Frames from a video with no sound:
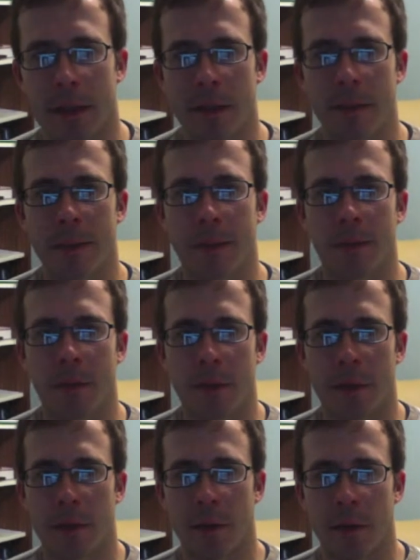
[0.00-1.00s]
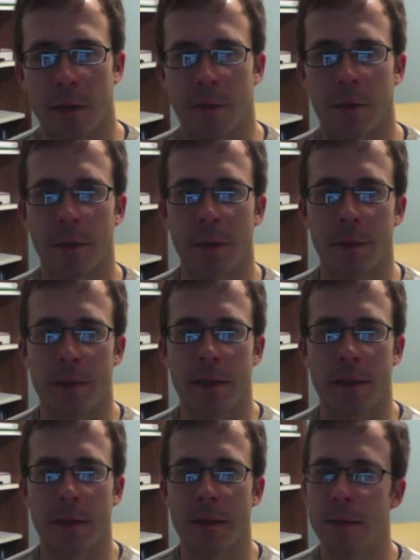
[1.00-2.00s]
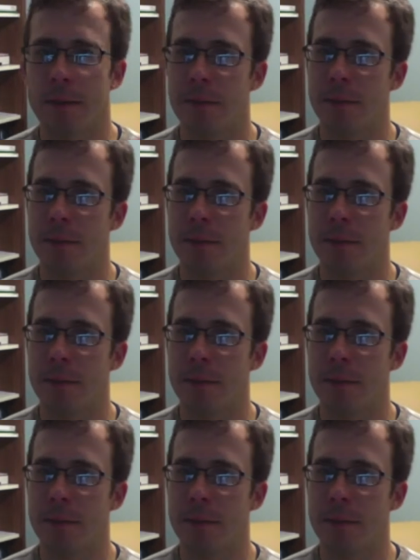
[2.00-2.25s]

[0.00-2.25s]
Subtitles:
but I'd like it to have a little bit more